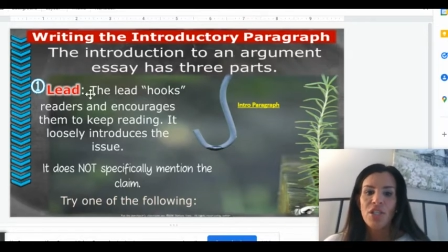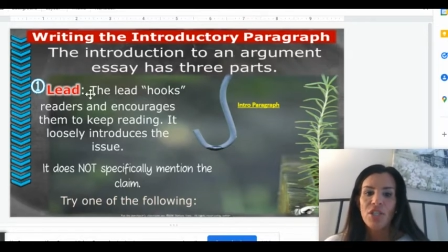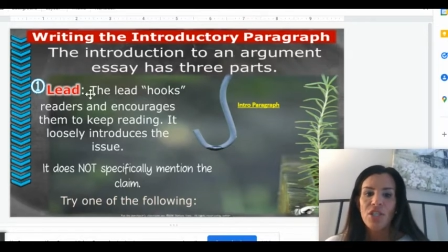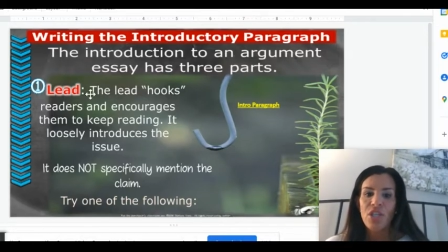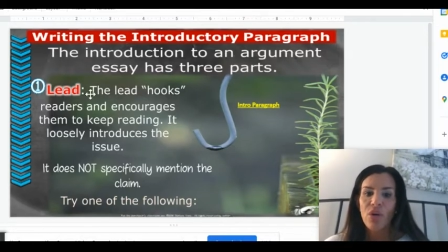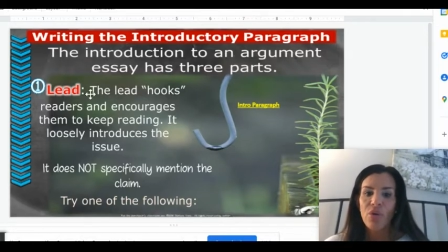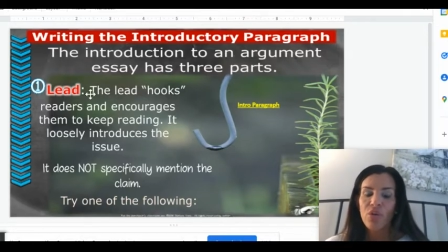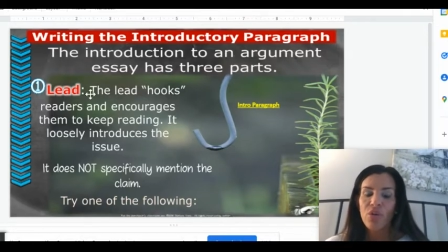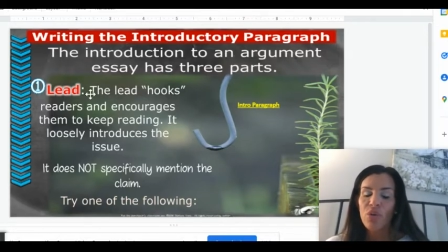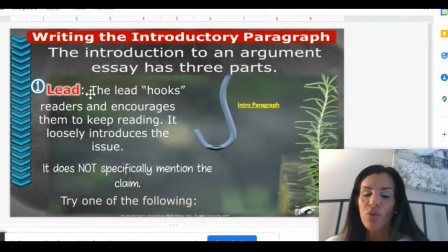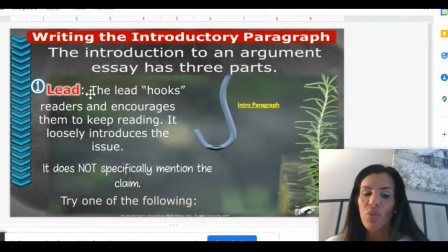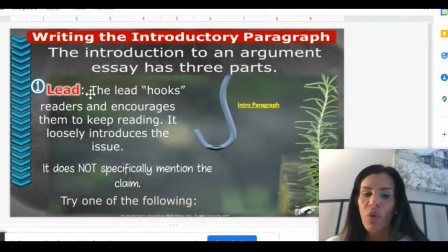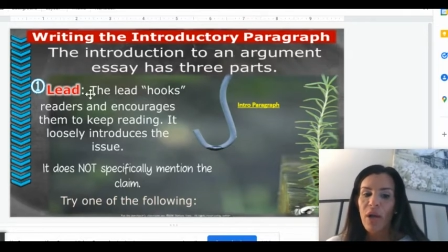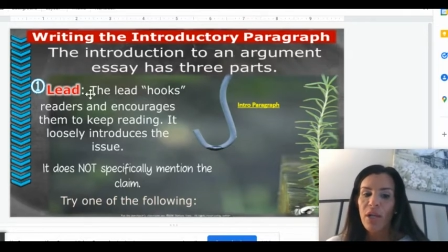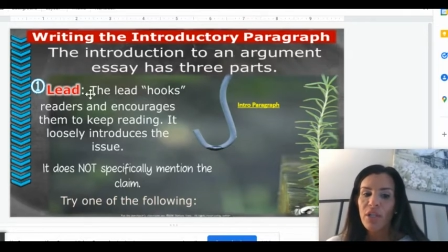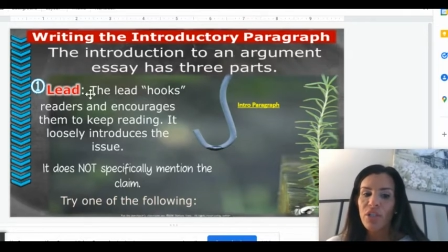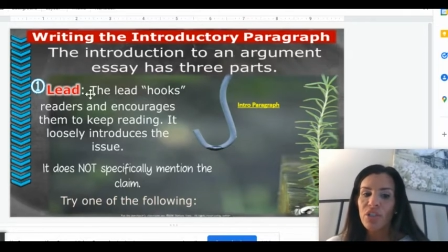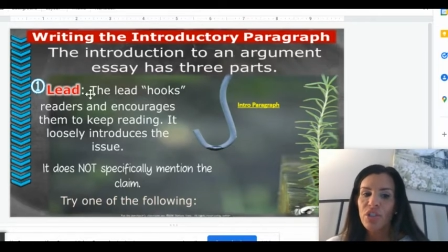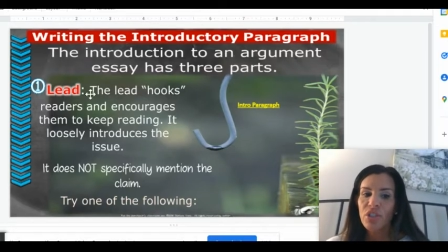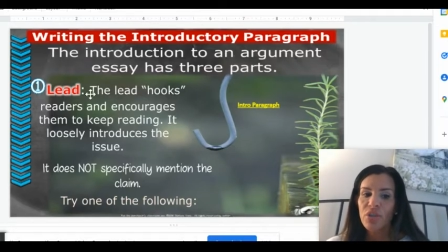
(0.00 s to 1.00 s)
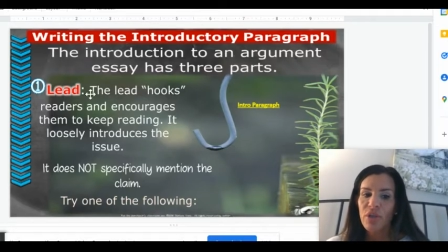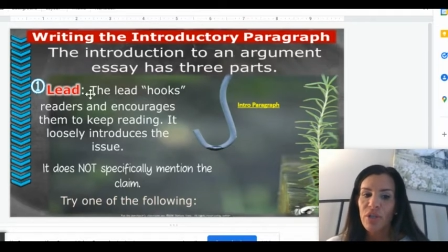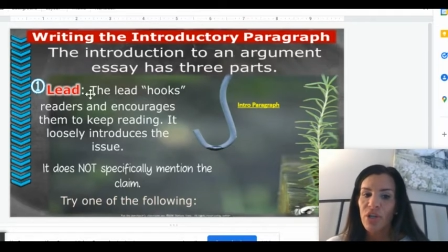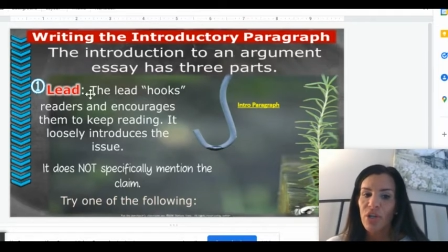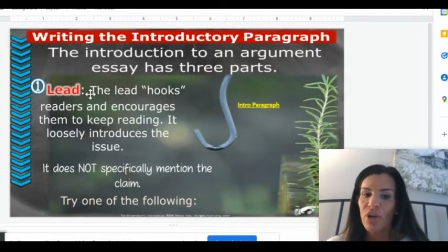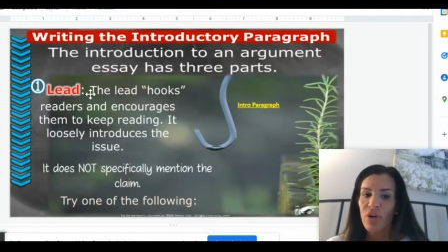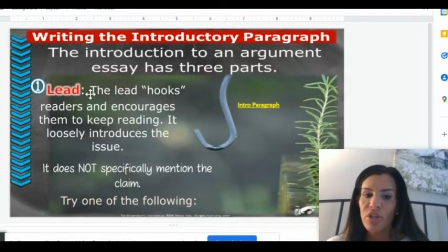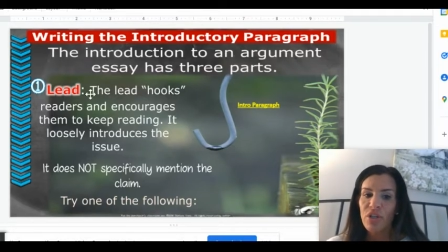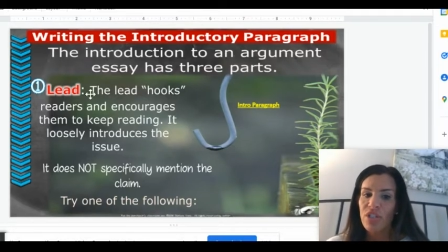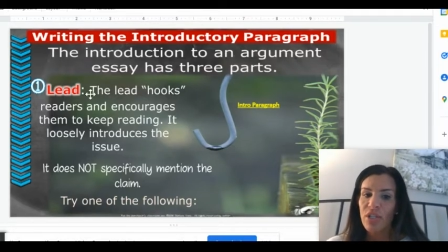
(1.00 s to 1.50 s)
So you want to
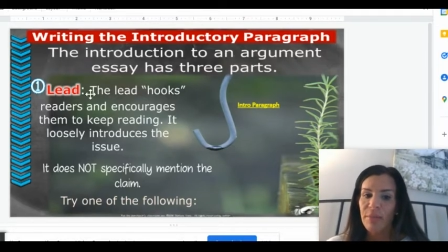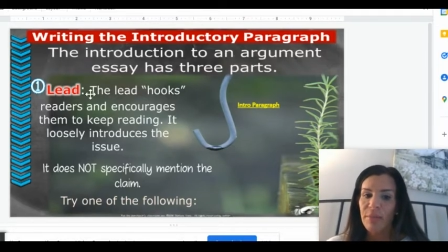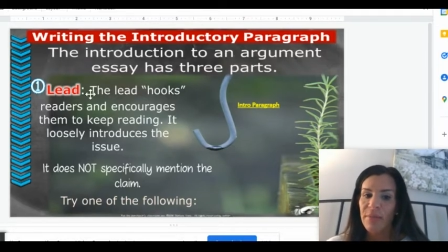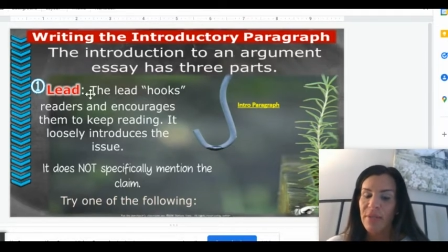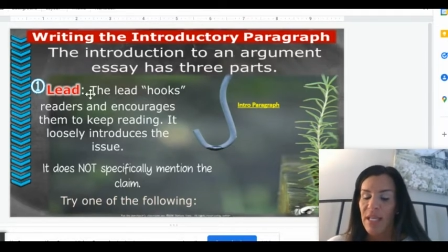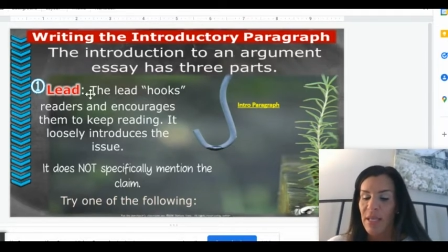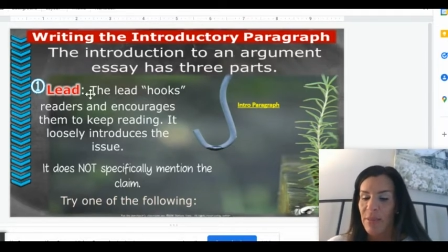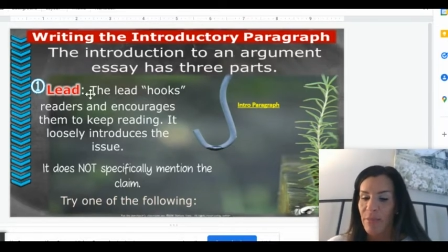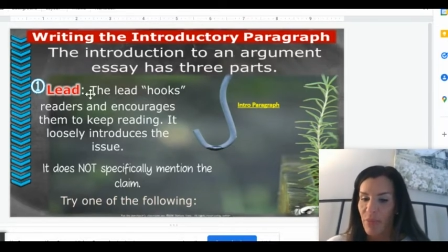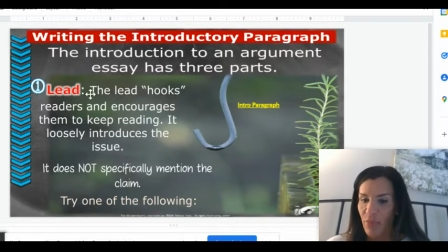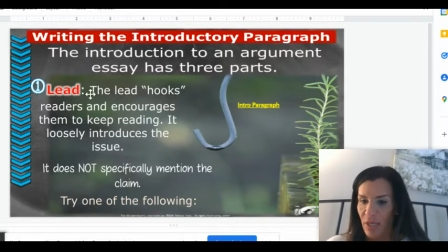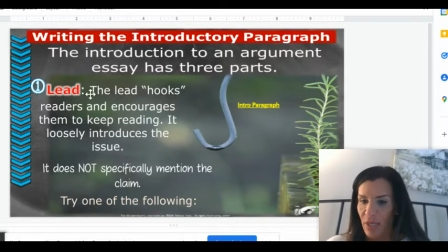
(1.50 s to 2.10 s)
encourage them to keep